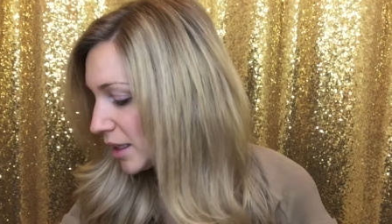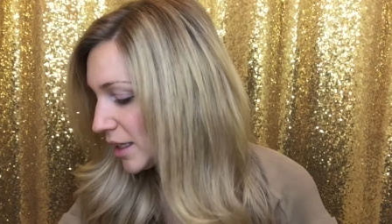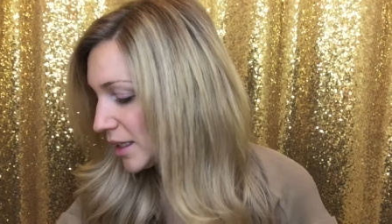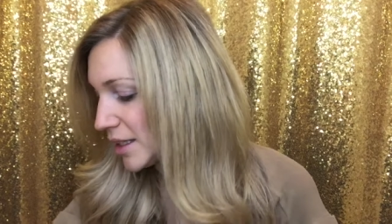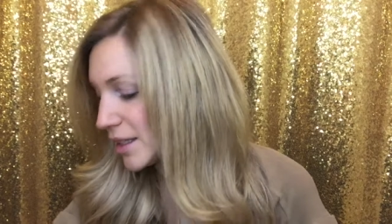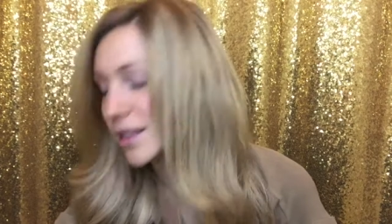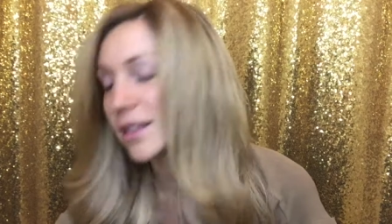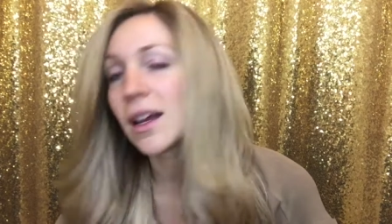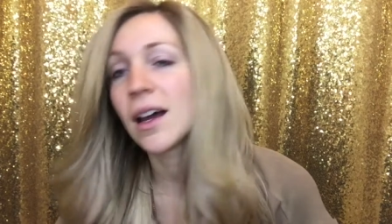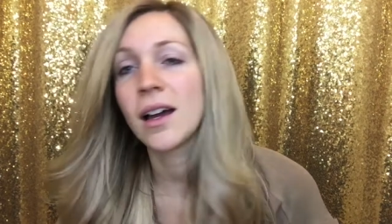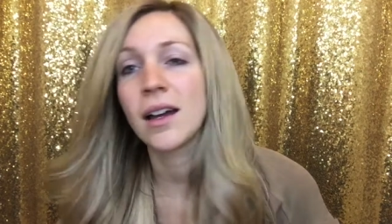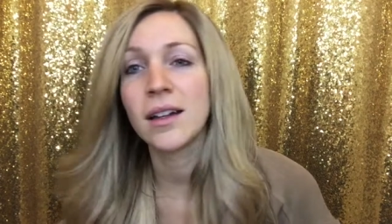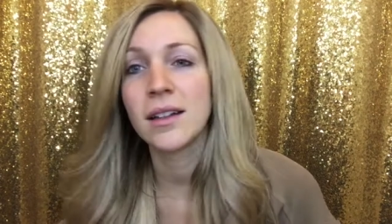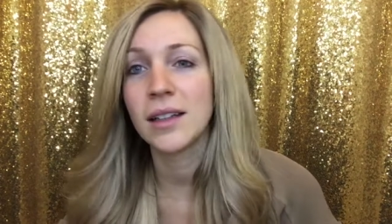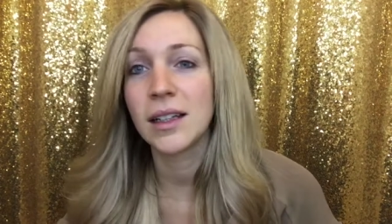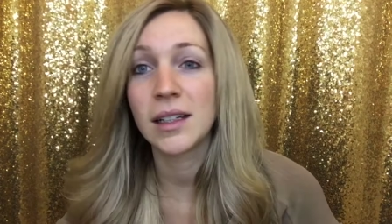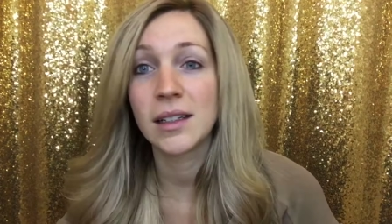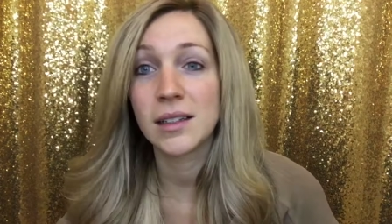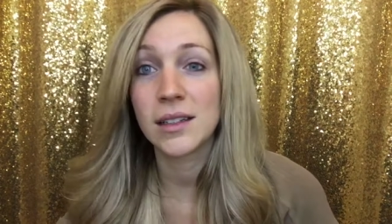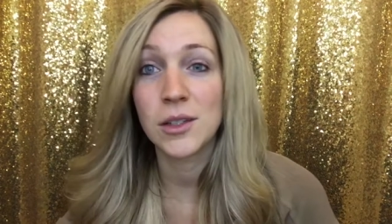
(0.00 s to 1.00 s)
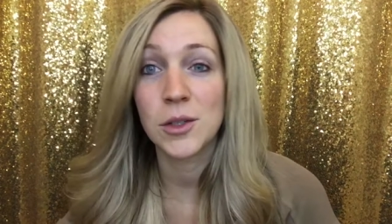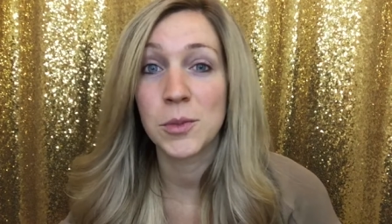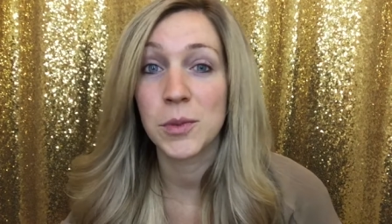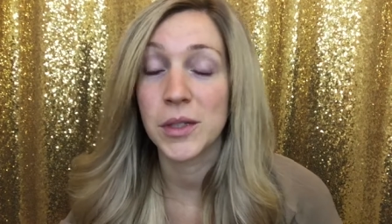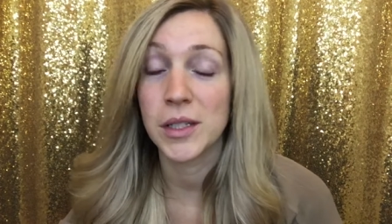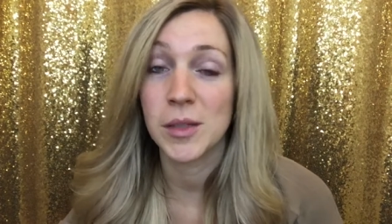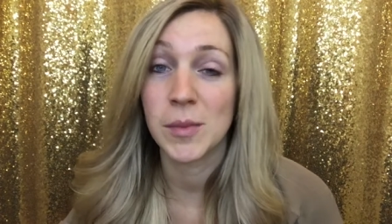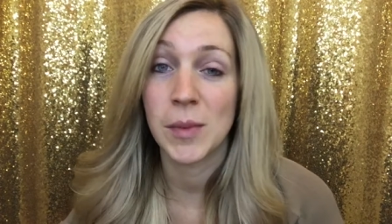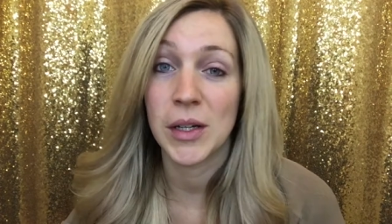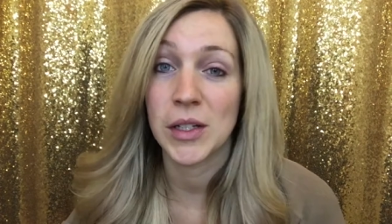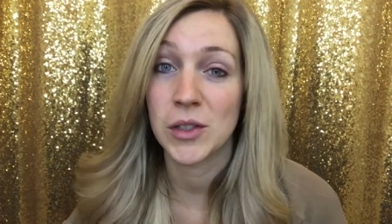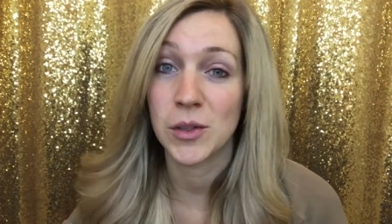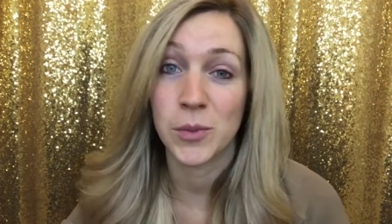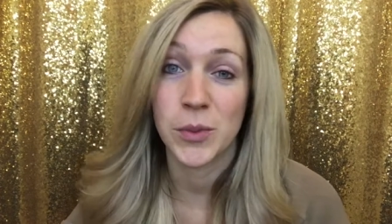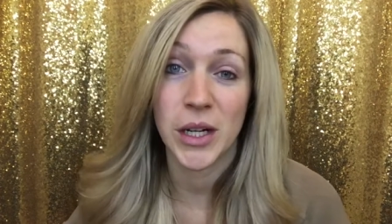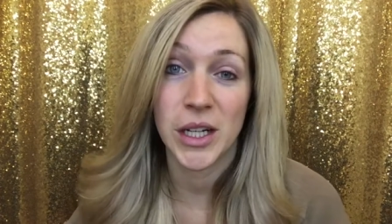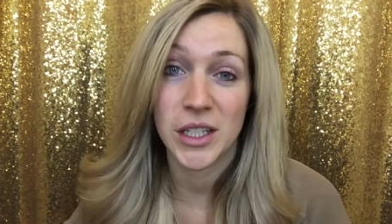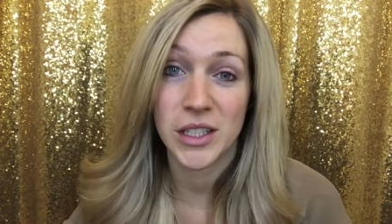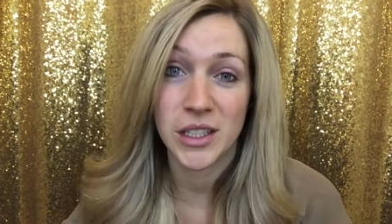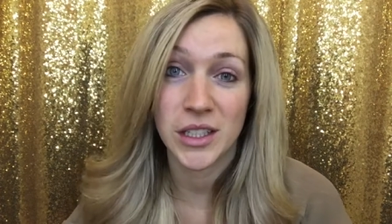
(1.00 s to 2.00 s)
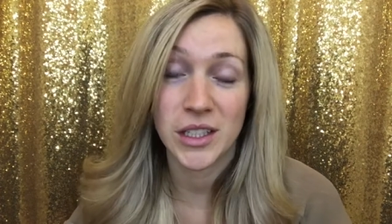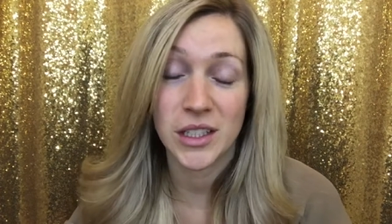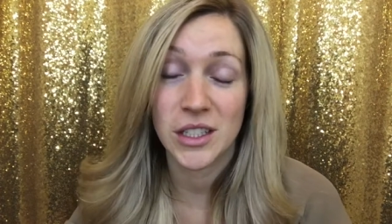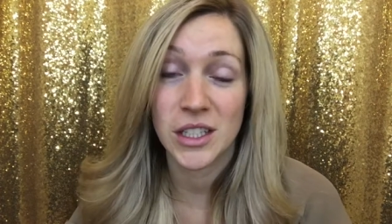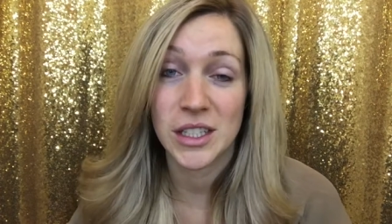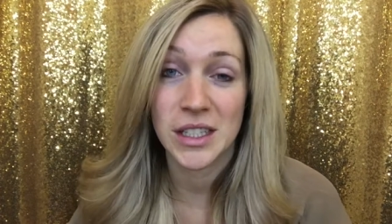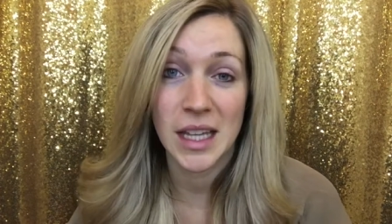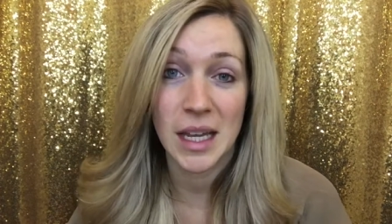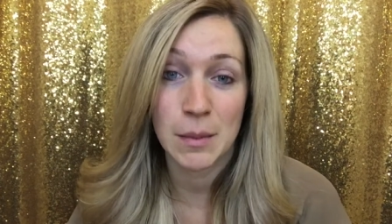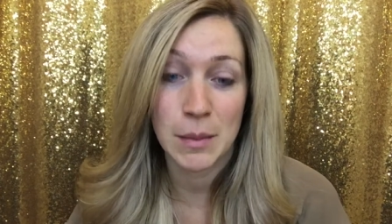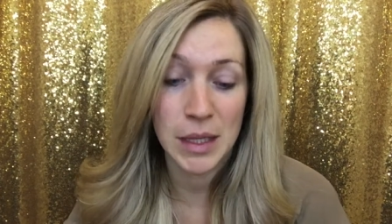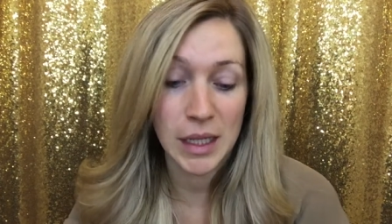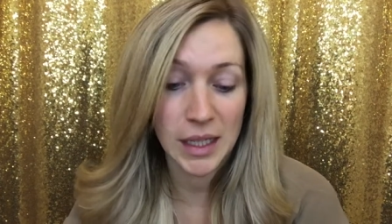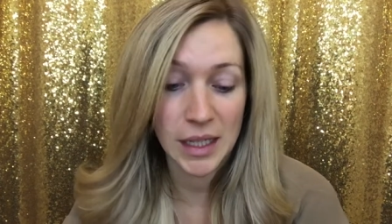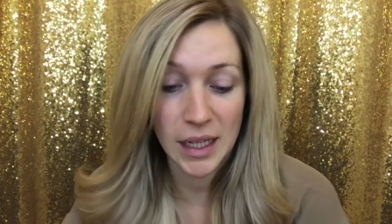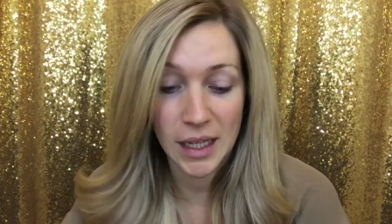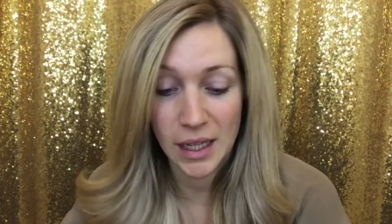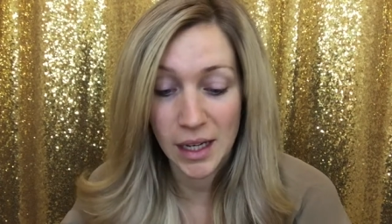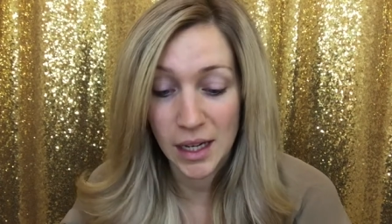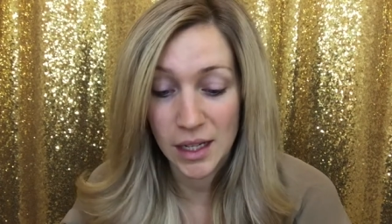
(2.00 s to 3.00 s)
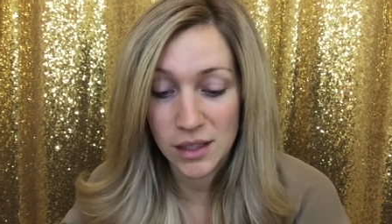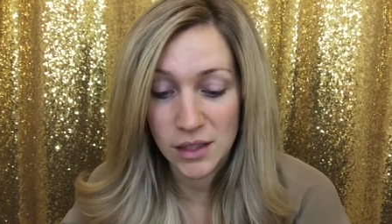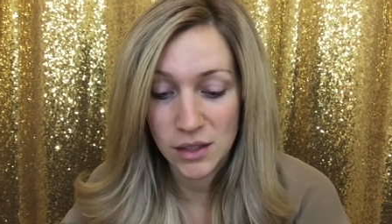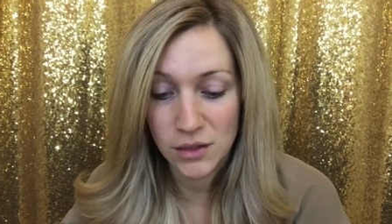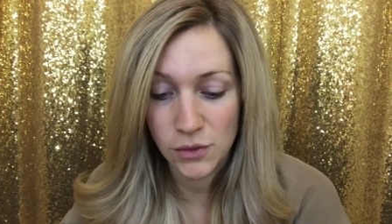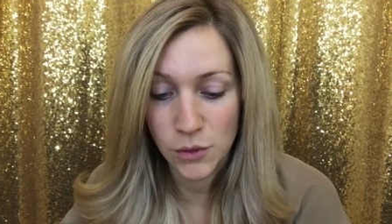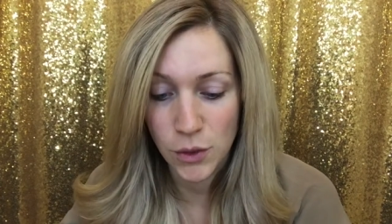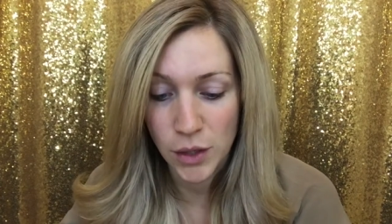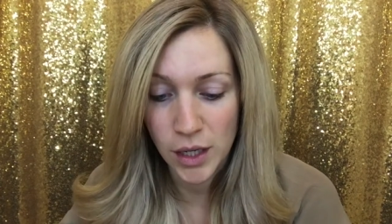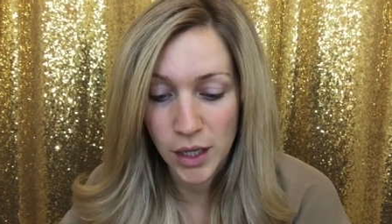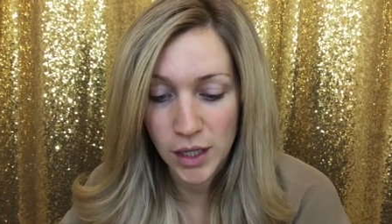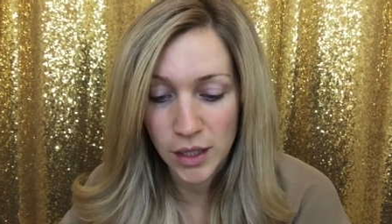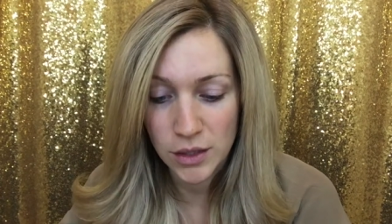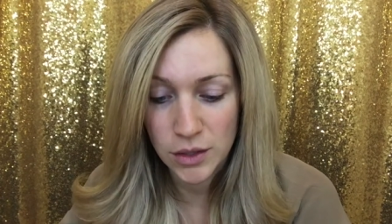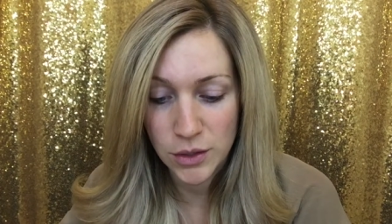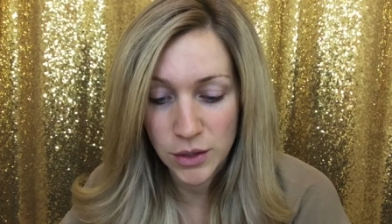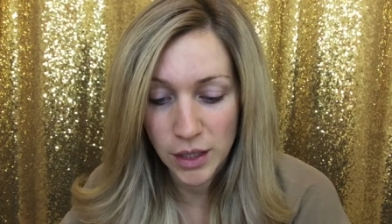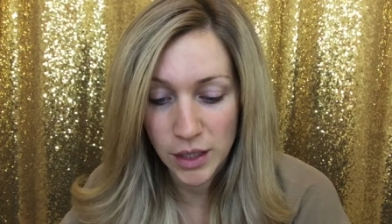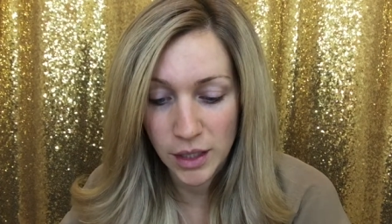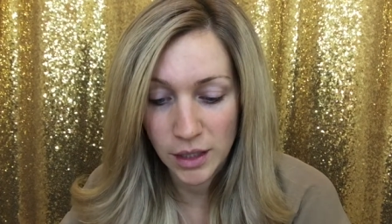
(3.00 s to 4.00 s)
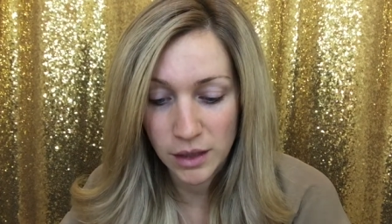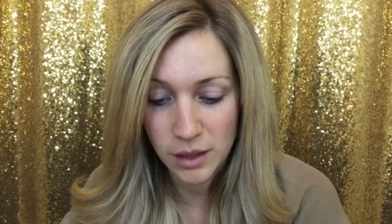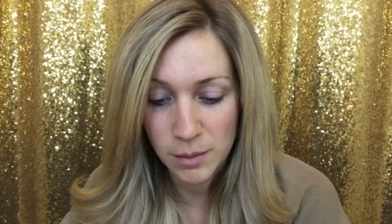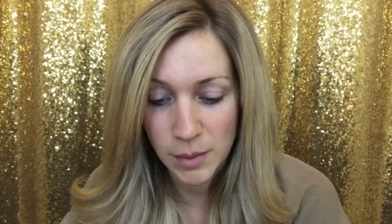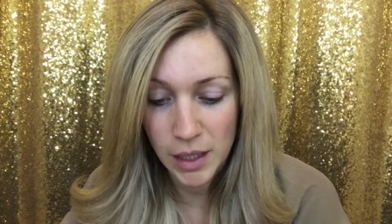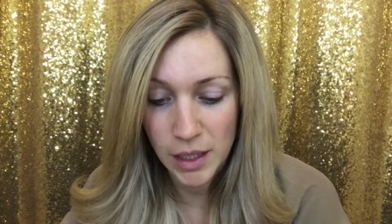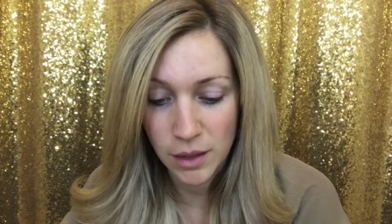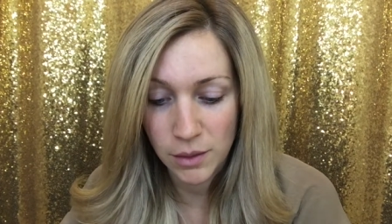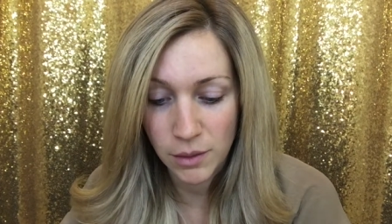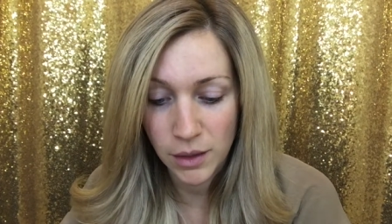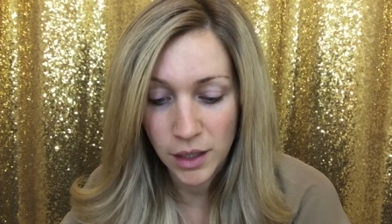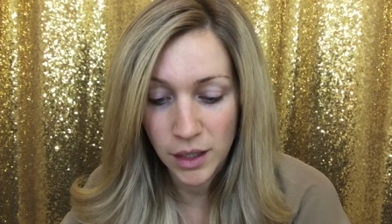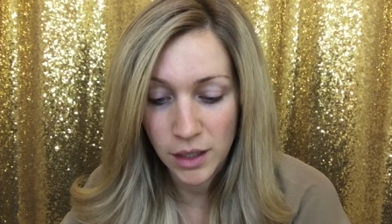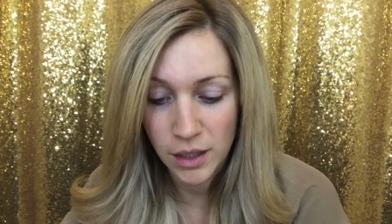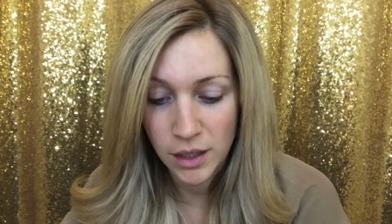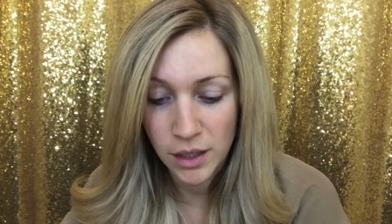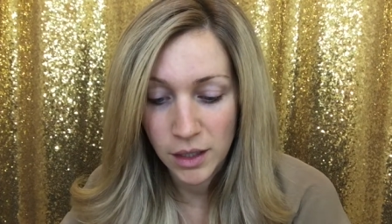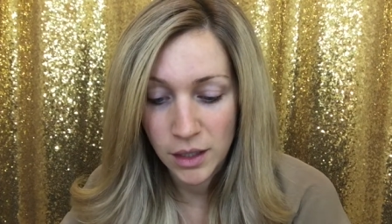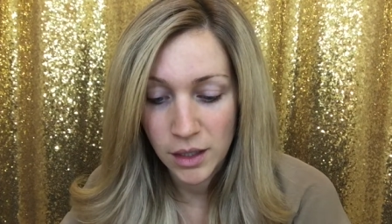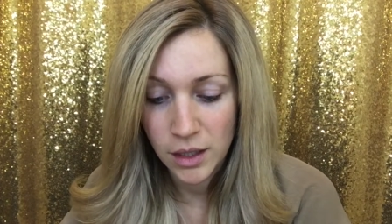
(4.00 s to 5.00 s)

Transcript: It's not like a super special brush. It just came in a kit at Sephora. You can get them anywhere.